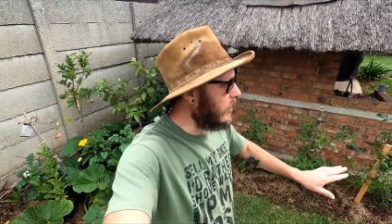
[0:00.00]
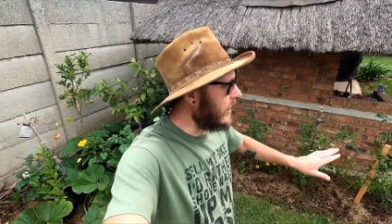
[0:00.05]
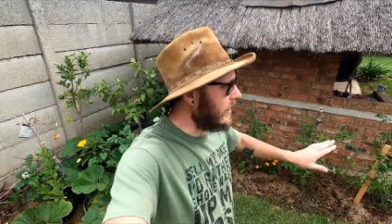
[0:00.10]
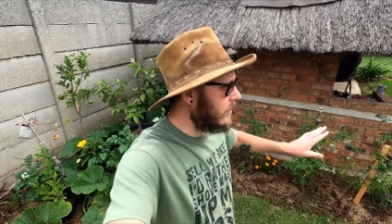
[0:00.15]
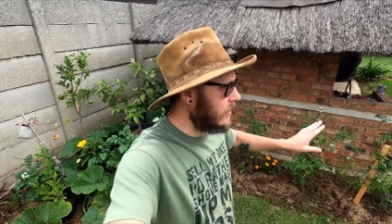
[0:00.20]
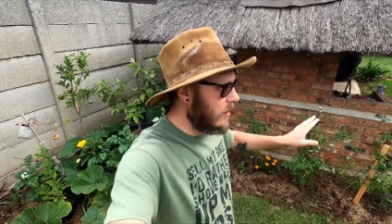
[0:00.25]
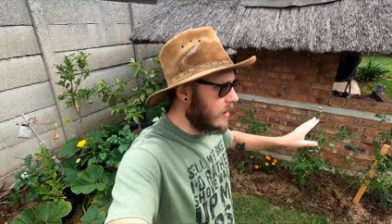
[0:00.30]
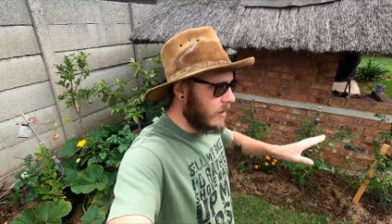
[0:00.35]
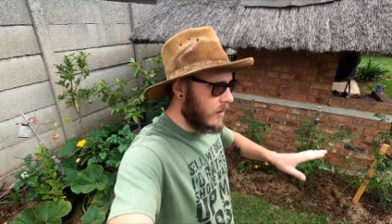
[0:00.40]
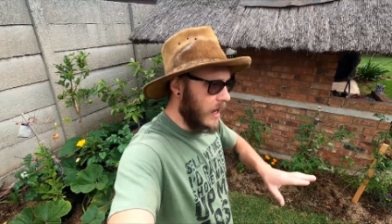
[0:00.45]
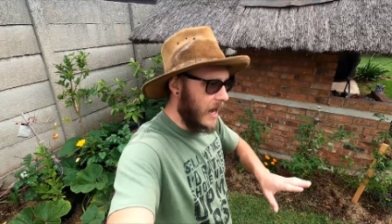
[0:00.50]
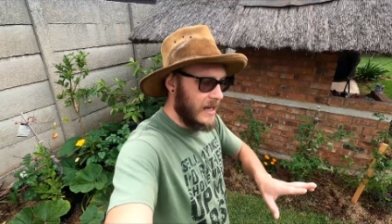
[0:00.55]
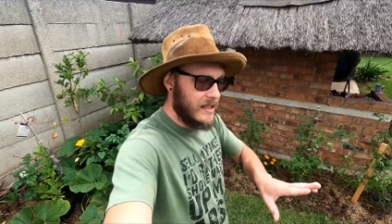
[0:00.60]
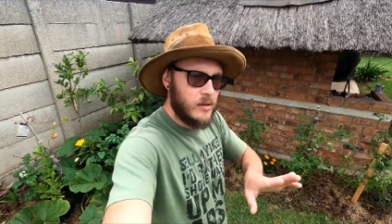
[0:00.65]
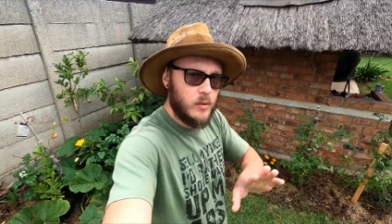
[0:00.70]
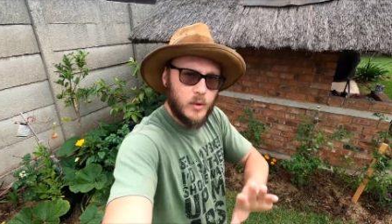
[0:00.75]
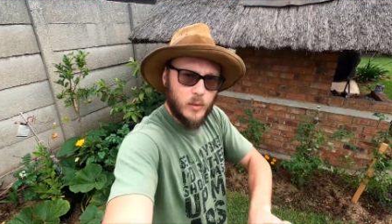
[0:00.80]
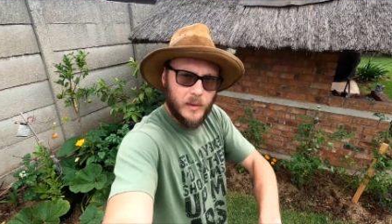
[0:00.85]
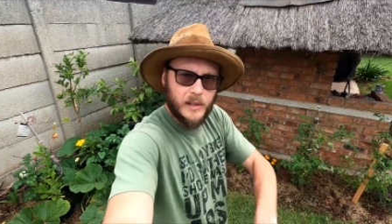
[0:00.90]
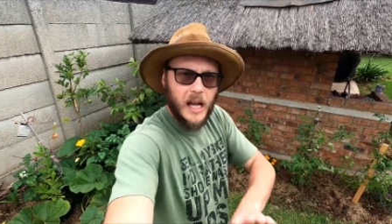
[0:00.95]
but I
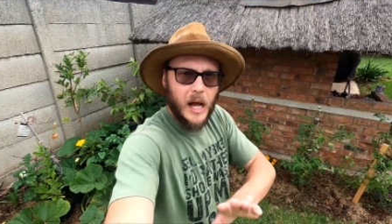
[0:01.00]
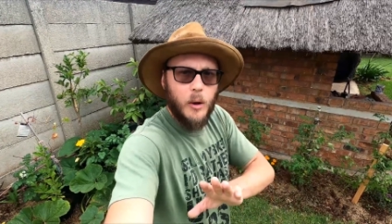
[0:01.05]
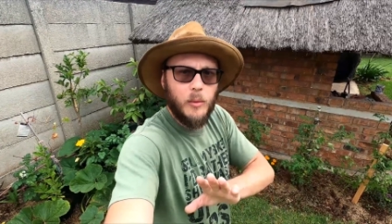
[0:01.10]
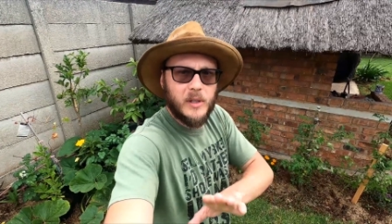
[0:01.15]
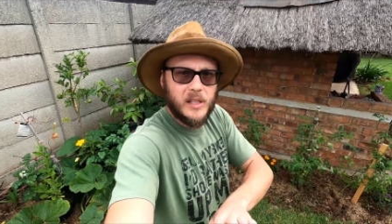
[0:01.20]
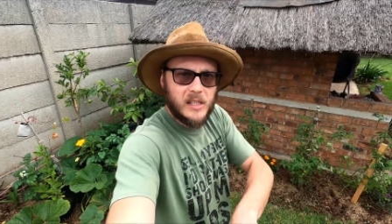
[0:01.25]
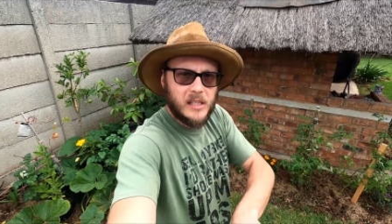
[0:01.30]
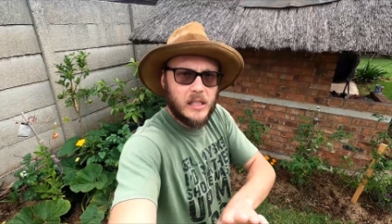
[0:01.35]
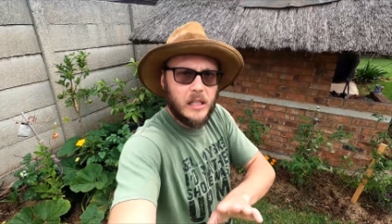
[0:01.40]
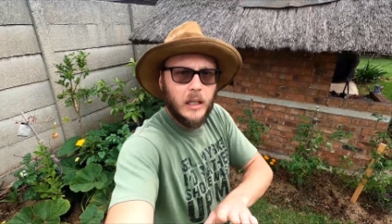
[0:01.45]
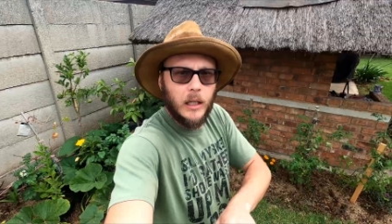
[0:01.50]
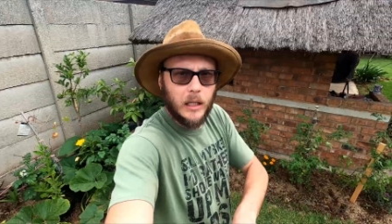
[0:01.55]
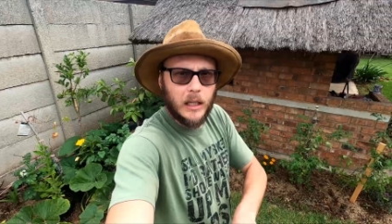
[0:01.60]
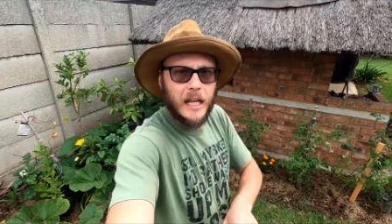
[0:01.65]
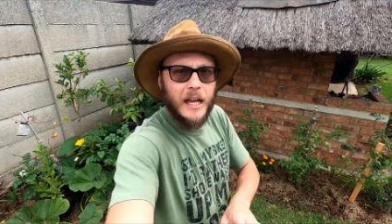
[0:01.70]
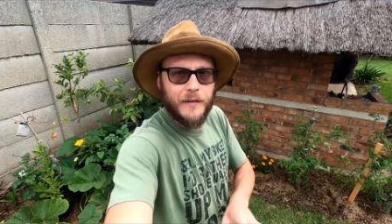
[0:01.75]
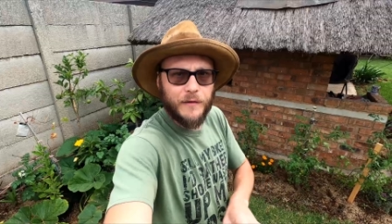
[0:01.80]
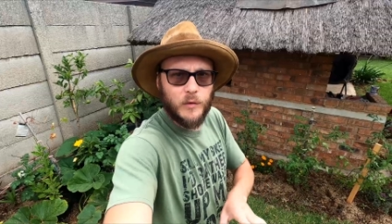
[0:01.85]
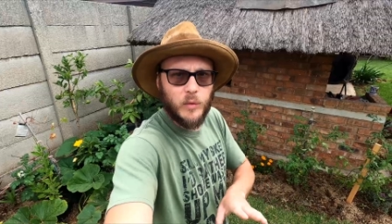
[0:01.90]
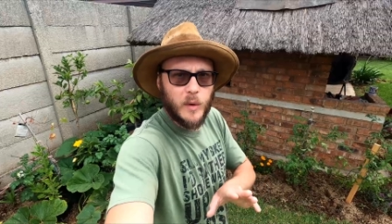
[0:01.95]
was still
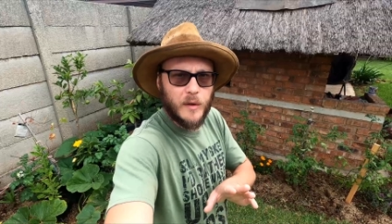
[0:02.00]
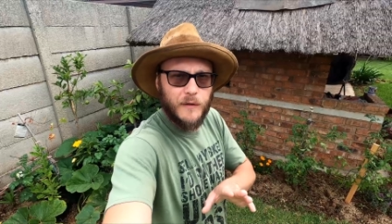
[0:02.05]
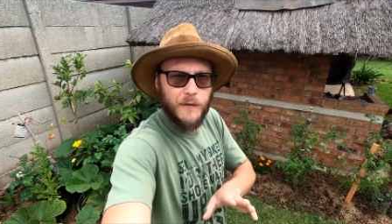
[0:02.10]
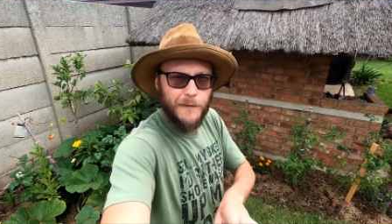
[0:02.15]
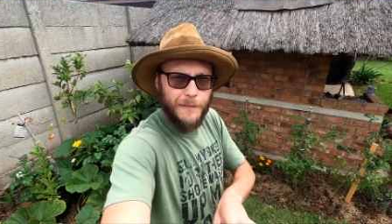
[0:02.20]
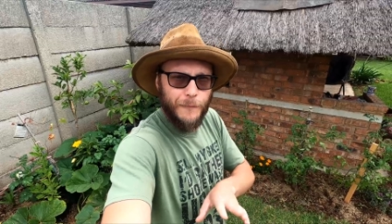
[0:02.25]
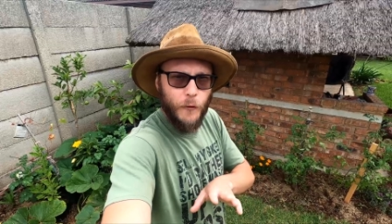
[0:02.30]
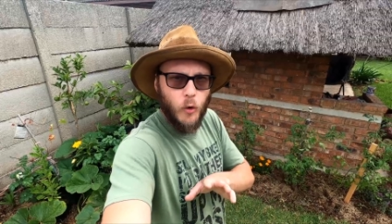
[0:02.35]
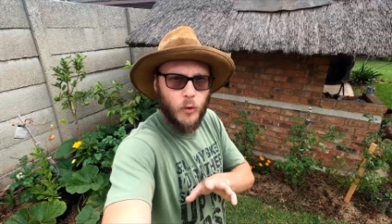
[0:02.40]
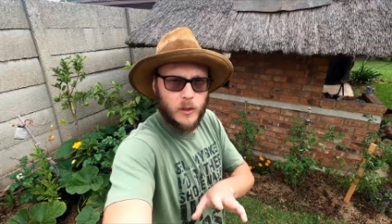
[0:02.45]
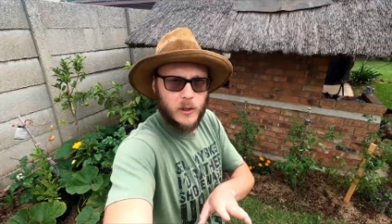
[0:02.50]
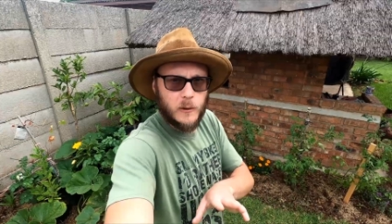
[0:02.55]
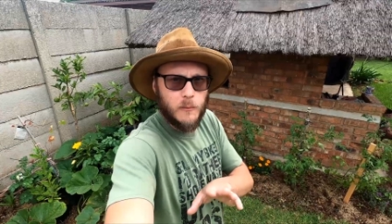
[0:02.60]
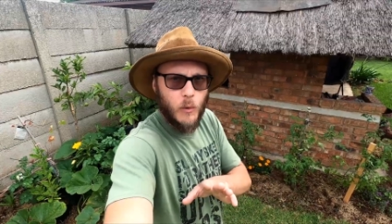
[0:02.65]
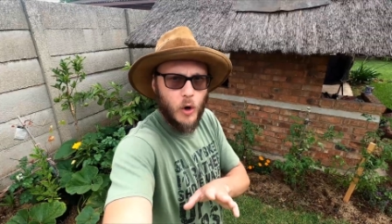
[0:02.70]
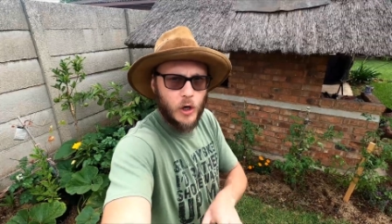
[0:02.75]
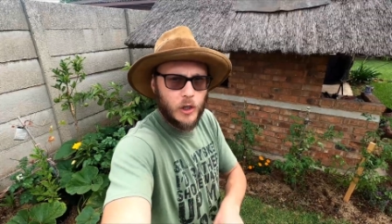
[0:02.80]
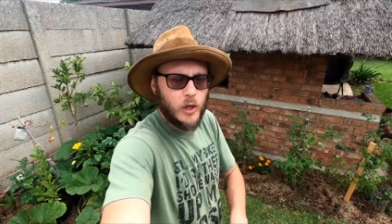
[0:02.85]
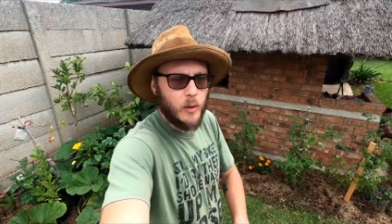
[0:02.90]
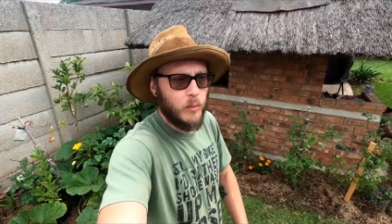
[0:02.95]
left with 4
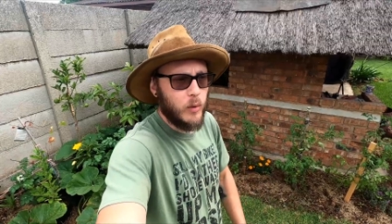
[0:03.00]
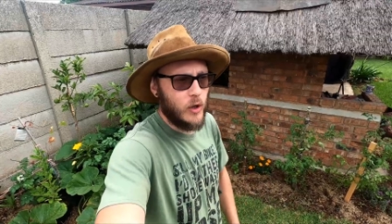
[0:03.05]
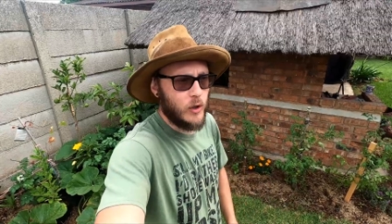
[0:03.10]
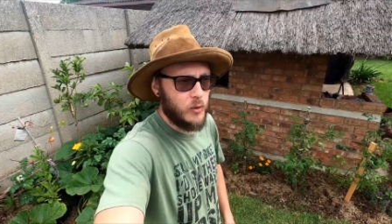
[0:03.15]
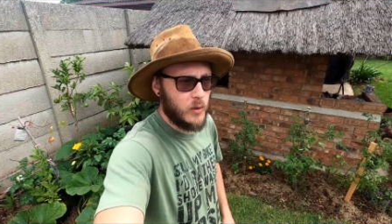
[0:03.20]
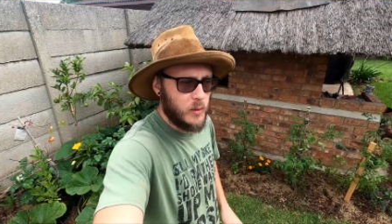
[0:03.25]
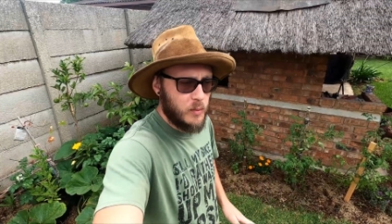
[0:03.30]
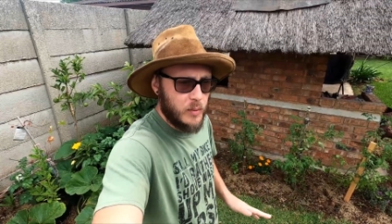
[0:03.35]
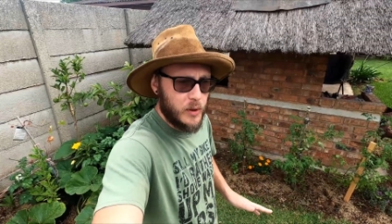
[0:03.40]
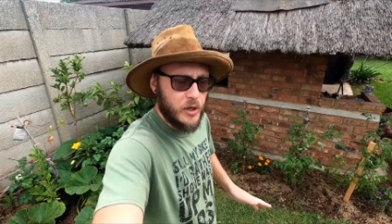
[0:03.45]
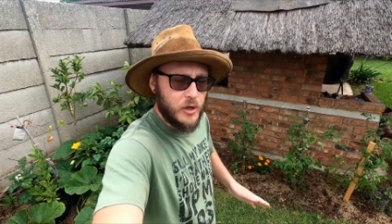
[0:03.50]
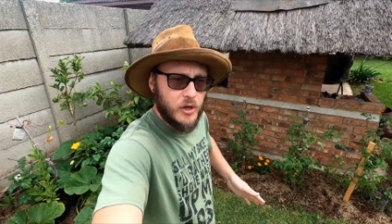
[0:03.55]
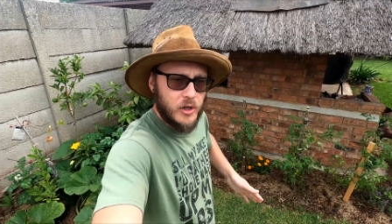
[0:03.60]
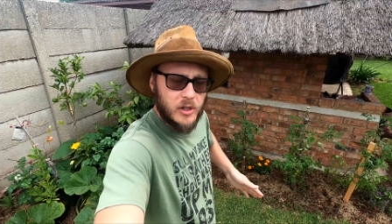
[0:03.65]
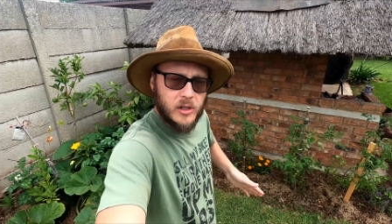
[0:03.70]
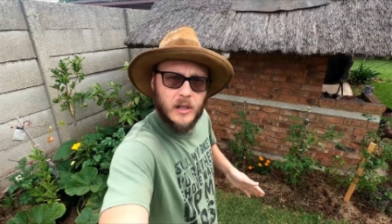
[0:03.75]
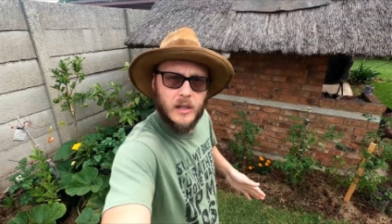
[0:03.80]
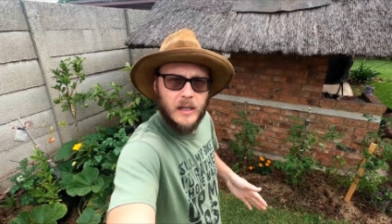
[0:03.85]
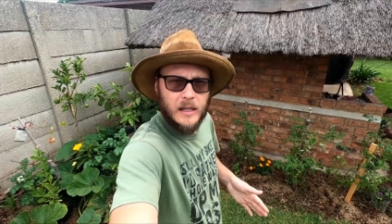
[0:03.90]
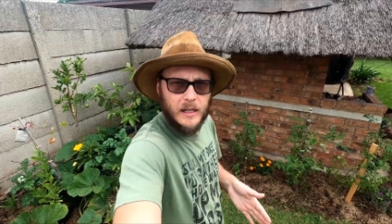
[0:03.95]
tomato plants, which
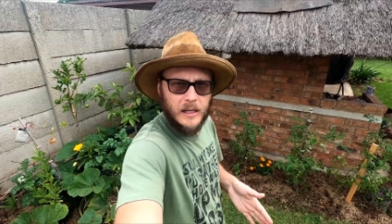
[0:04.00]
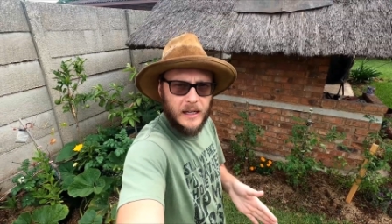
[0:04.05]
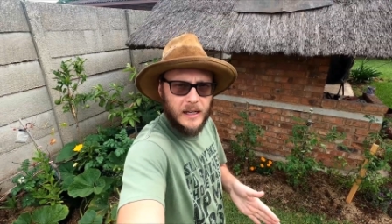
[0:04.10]
produced